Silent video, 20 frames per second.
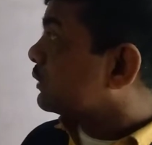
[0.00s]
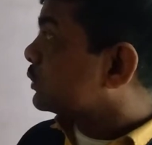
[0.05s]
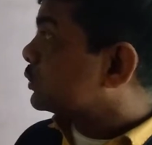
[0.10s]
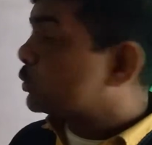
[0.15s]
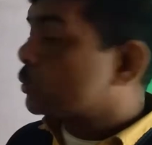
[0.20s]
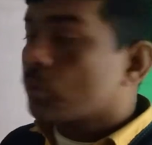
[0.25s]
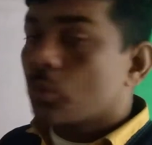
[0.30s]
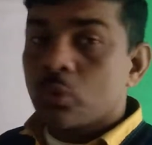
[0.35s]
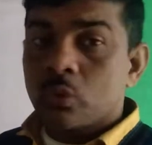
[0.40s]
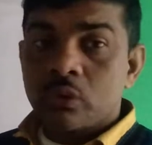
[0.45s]

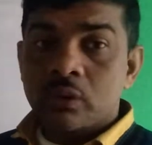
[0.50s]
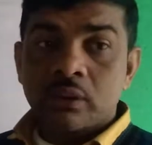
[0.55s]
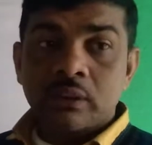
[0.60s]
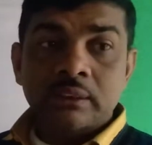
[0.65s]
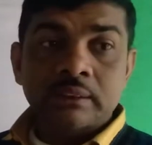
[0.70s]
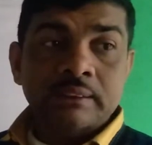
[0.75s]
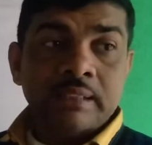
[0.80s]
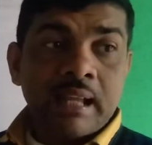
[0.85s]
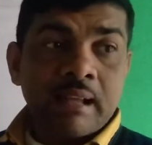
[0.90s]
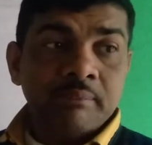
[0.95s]
should.
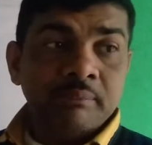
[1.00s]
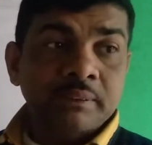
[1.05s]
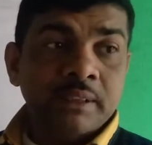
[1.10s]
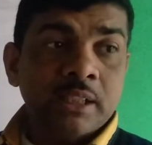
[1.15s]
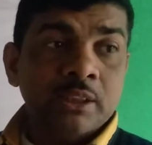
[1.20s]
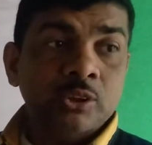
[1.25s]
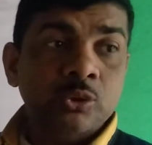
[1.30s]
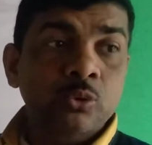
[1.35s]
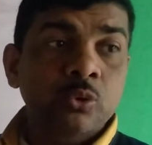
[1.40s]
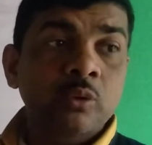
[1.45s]

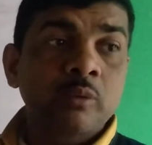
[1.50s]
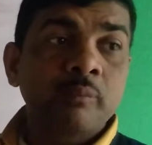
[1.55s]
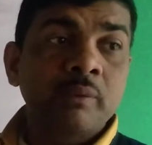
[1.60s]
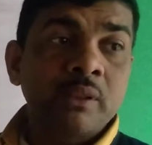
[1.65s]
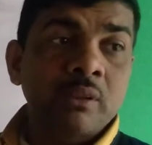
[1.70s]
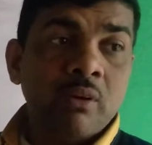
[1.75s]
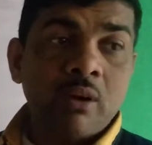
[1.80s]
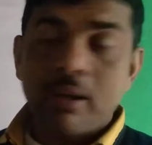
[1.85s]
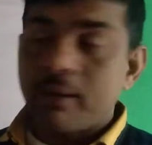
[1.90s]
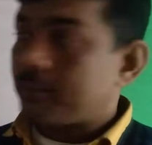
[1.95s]
Subject should
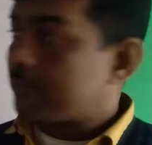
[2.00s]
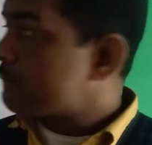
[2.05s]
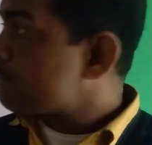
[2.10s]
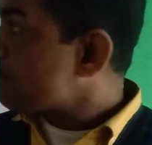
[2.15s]
be on.